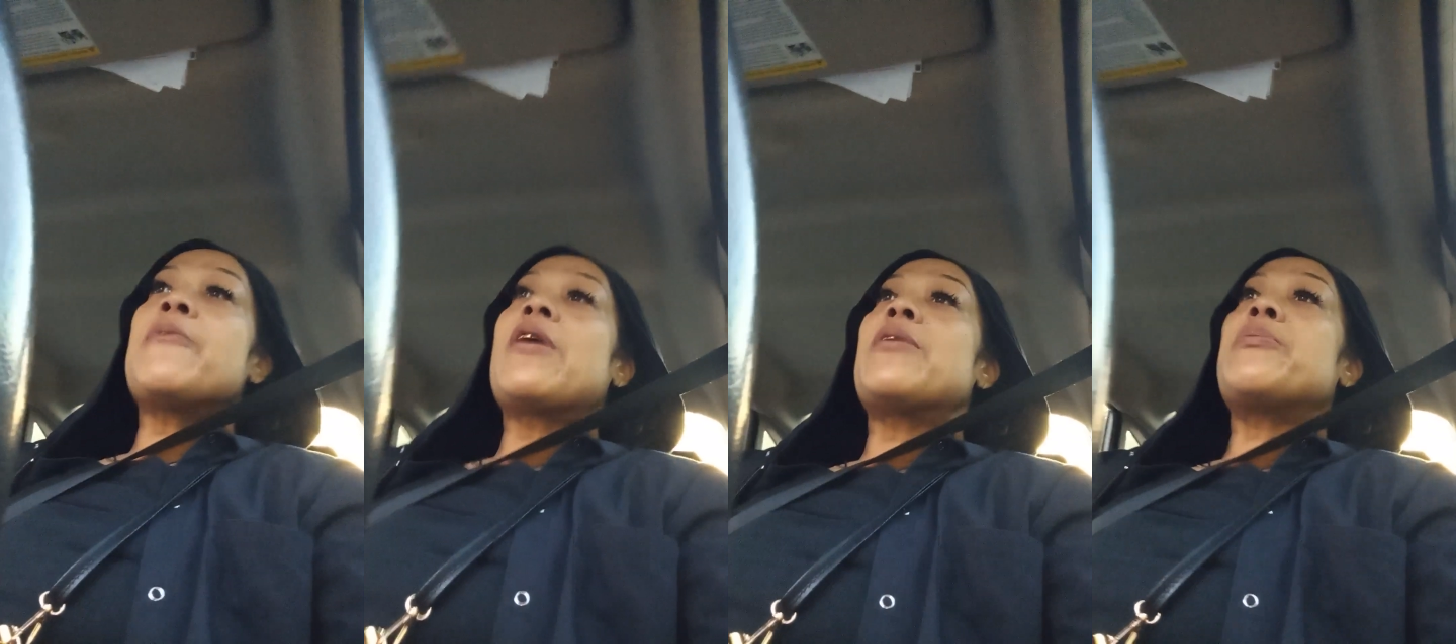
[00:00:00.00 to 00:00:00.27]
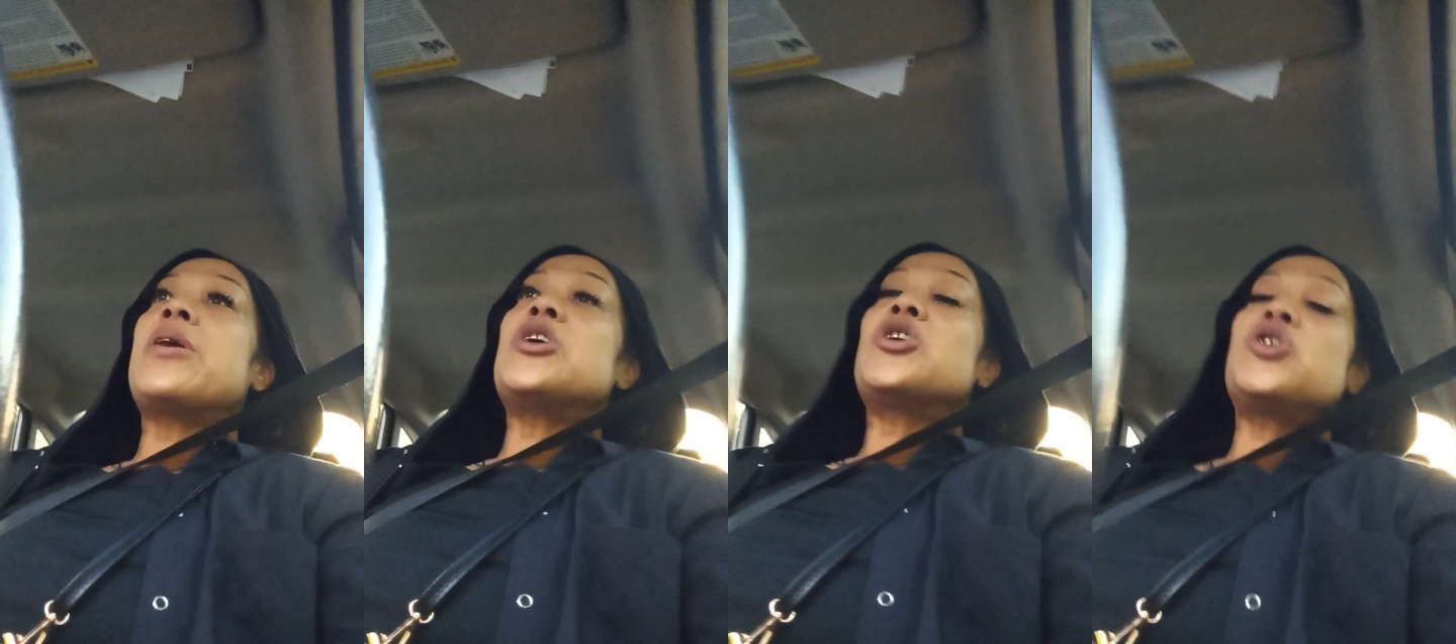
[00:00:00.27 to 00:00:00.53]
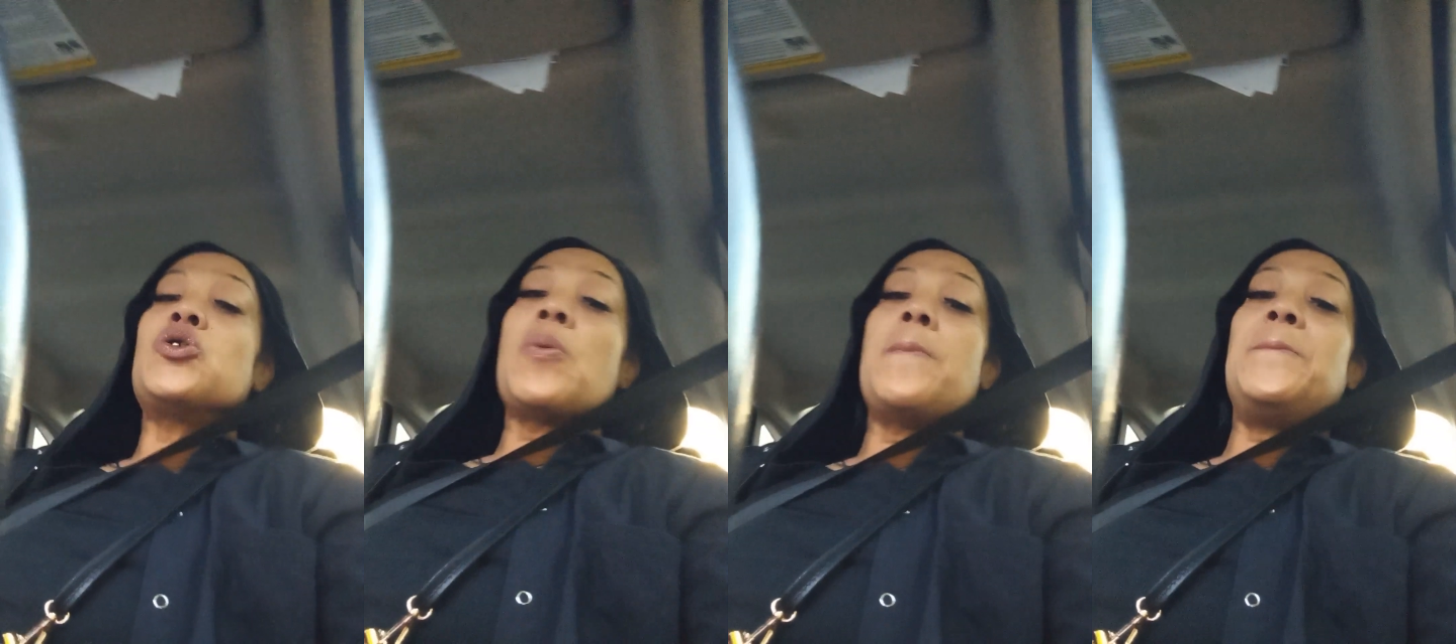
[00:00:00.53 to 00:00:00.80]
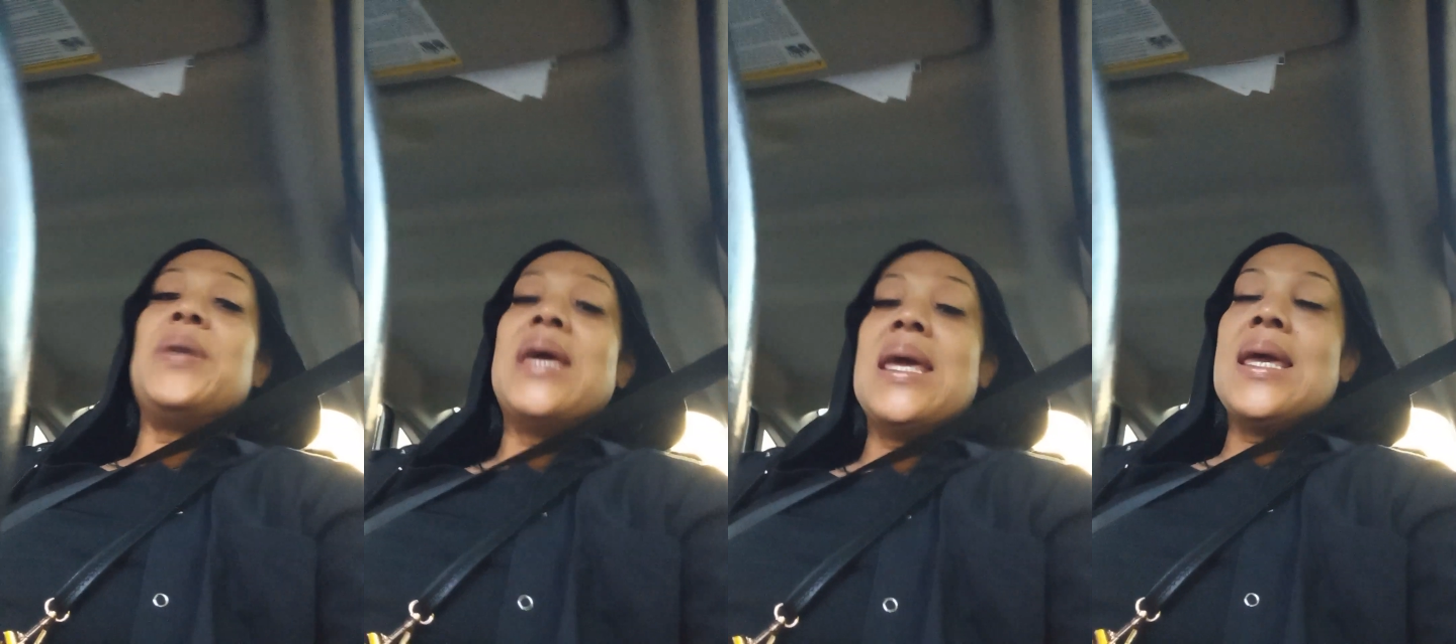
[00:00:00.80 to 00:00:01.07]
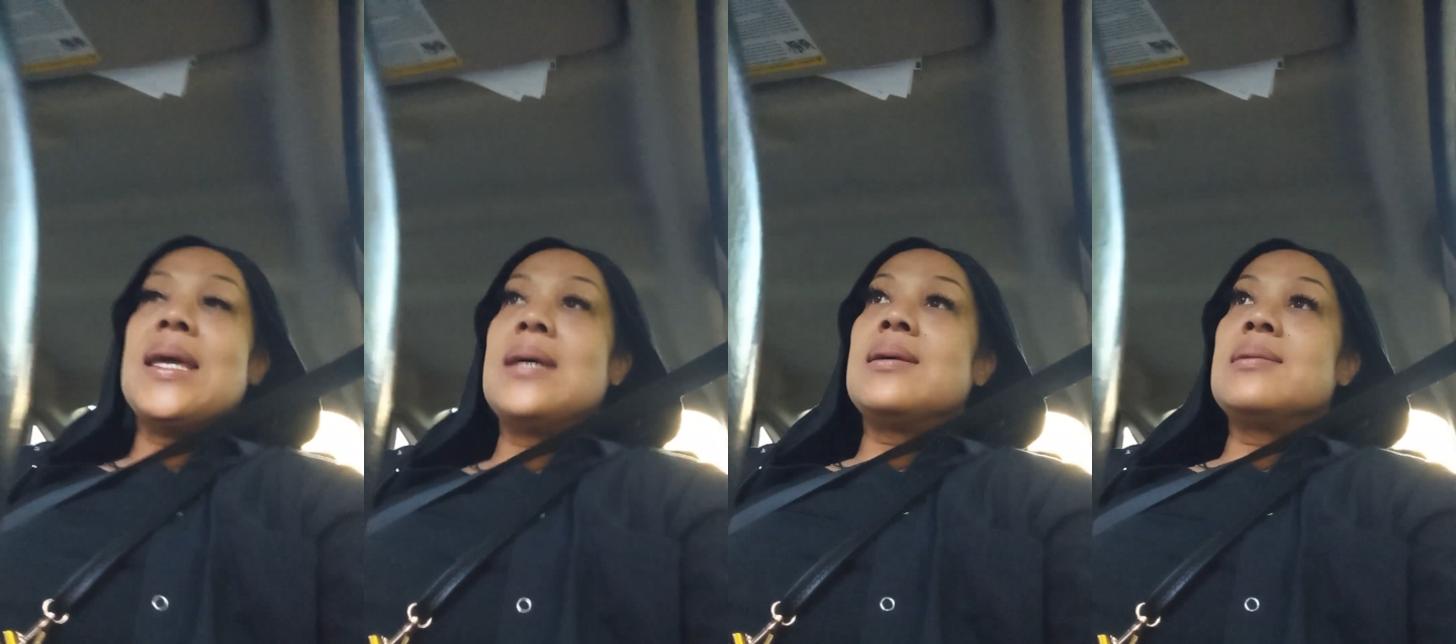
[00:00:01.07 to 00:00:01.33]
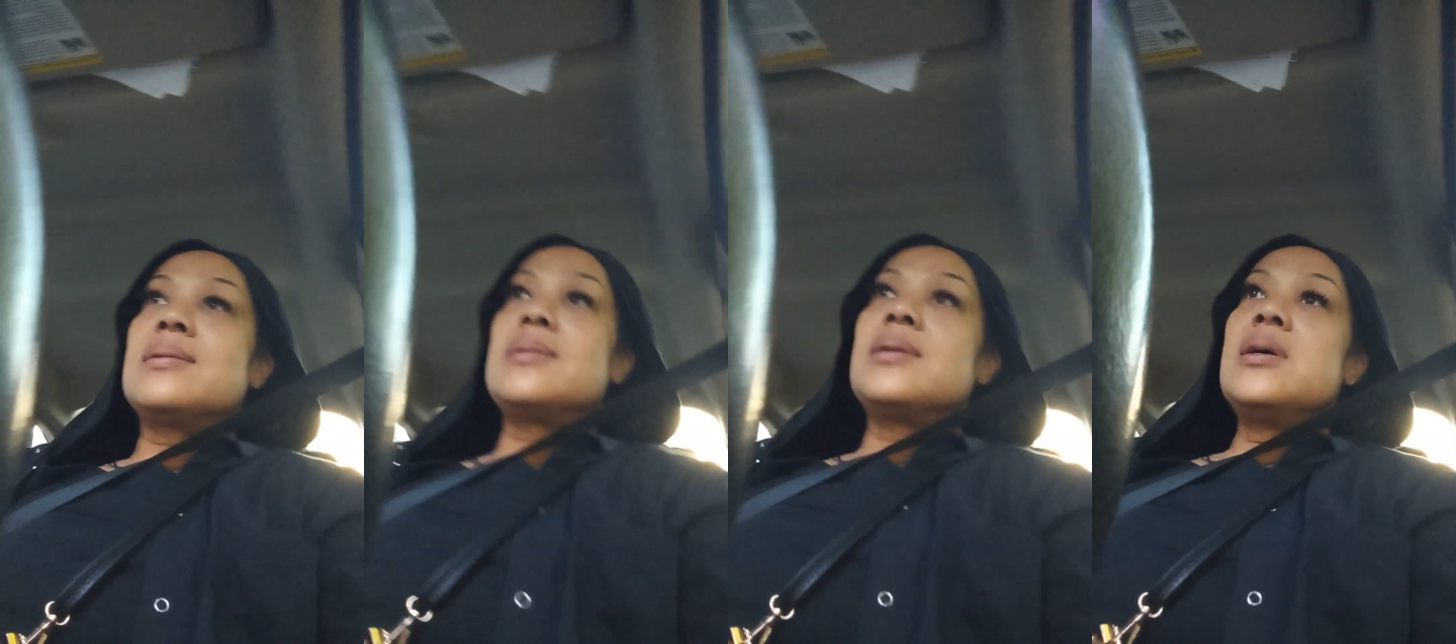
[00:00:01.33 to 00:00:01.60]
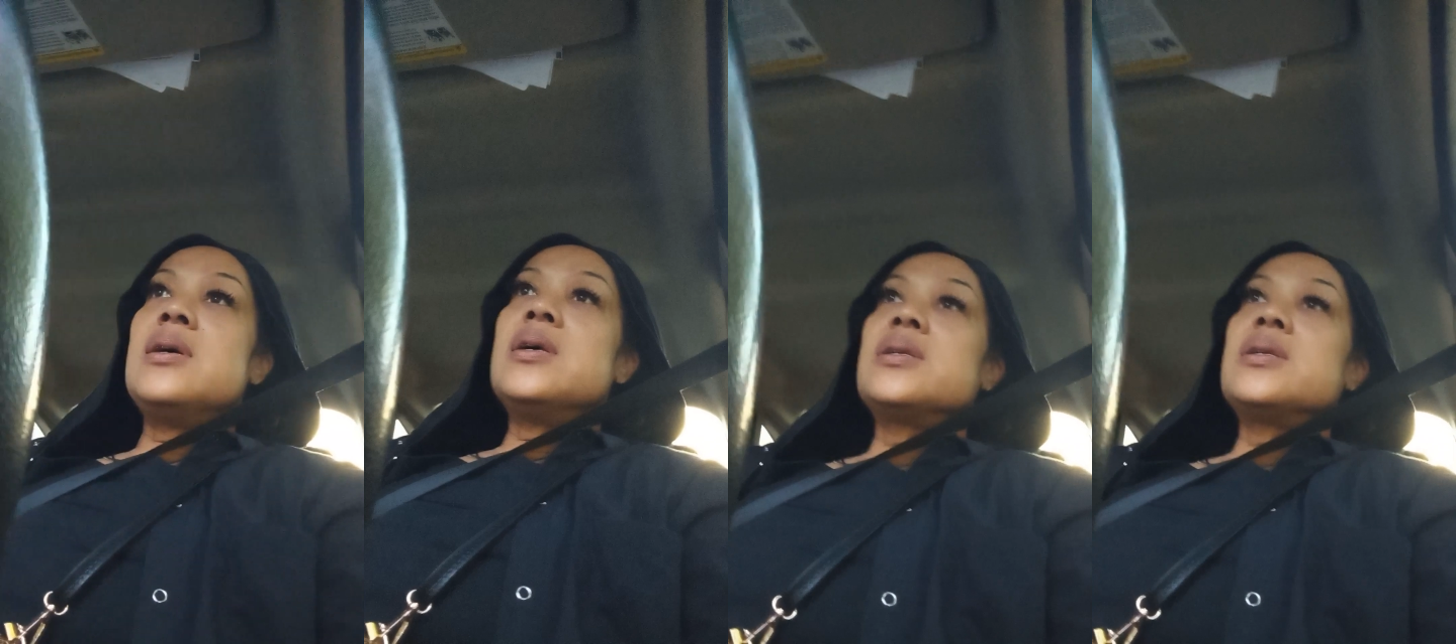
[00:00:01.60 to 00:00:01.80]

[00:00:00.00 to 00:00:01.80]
vibrational beings.